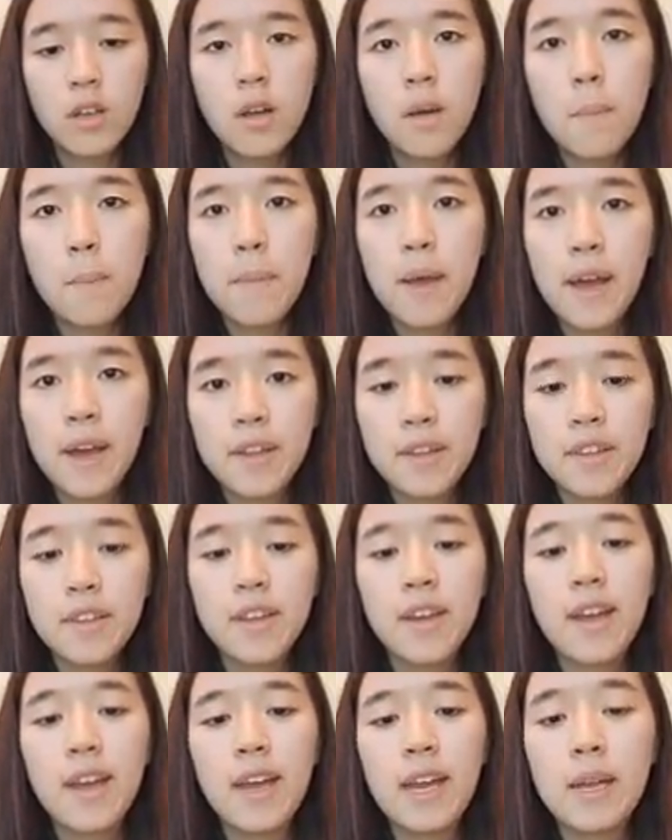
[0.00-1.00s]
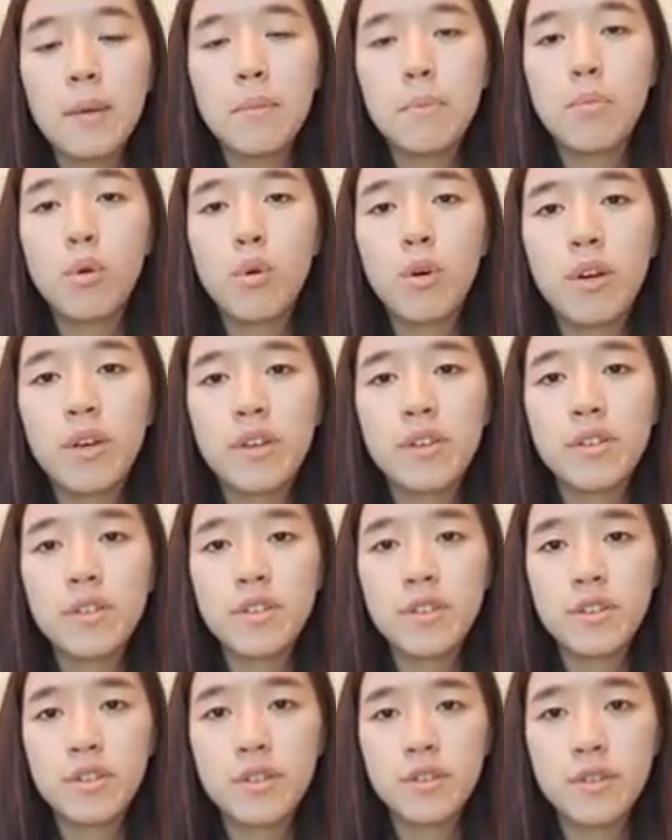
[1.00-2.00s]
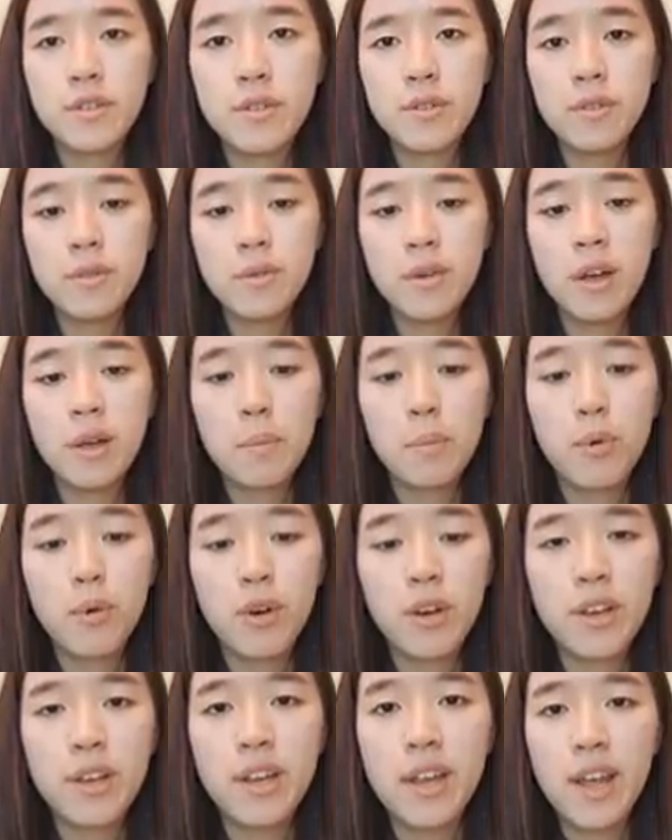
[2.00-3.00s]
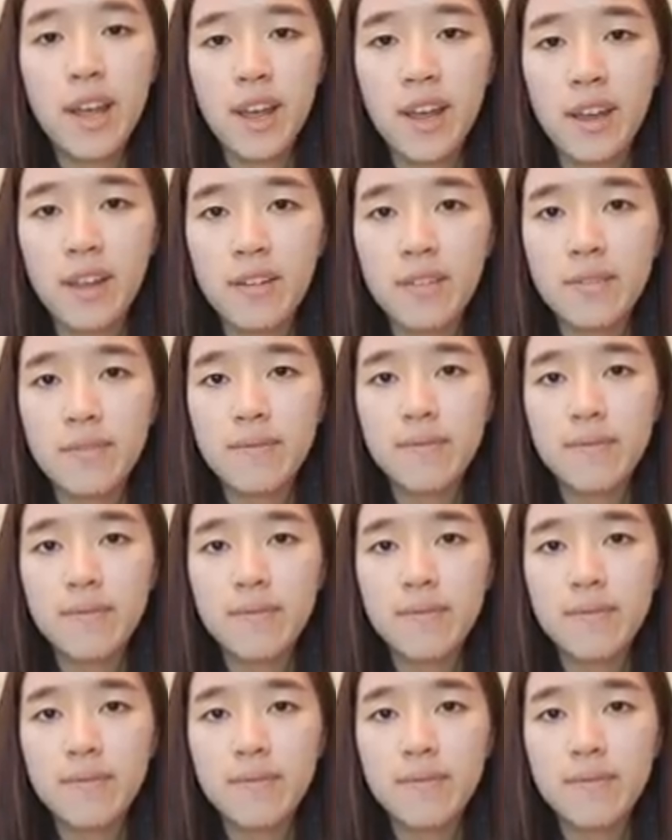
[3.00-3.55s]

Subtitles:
Math 8.2.A.